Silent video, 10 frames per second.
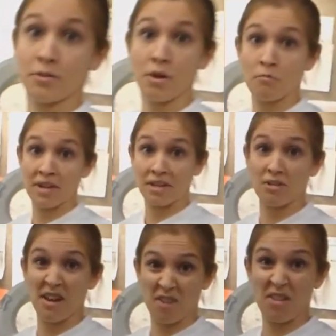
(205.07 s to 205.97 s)
in your throat,
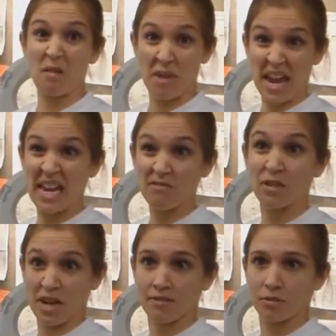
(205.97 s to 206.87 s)
making you have all that pain
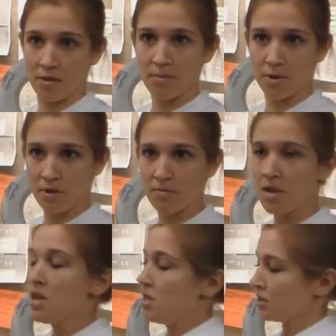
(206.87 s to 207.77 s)
when you have strep throat.
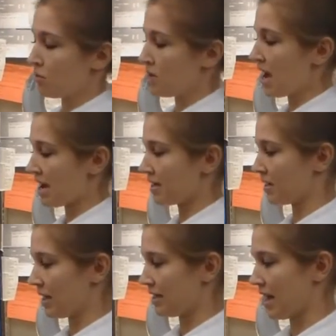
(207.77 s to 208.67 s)
So we
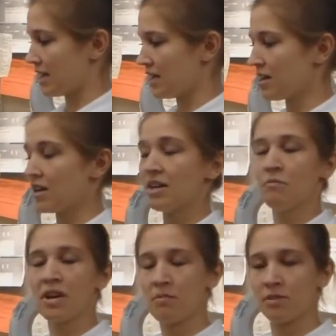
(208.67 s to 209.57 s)
isolate that here,
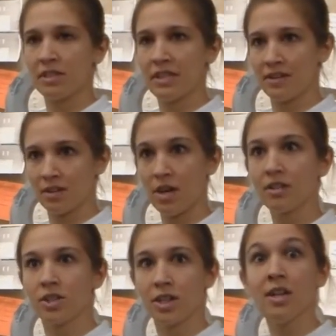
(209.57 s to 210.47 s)
and we're able to tell the
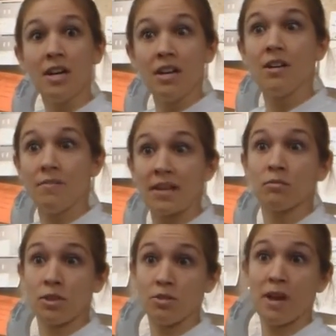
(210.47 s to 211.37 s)
doctor if
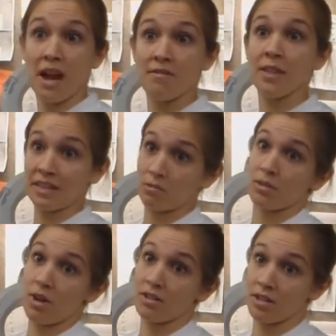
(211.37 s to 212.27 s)
that's what you have and that's
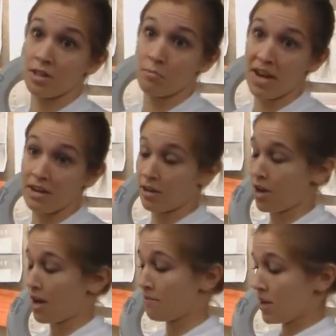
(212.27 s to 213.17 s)
what's causing your pain
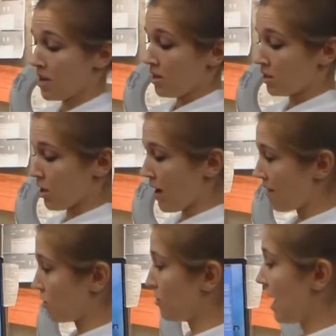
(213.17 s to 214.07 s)
or not. So
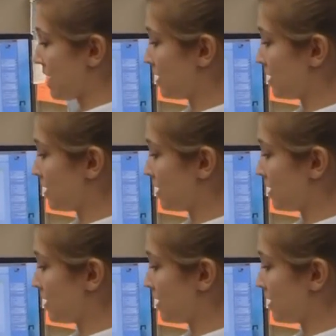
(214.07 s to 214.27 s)
after we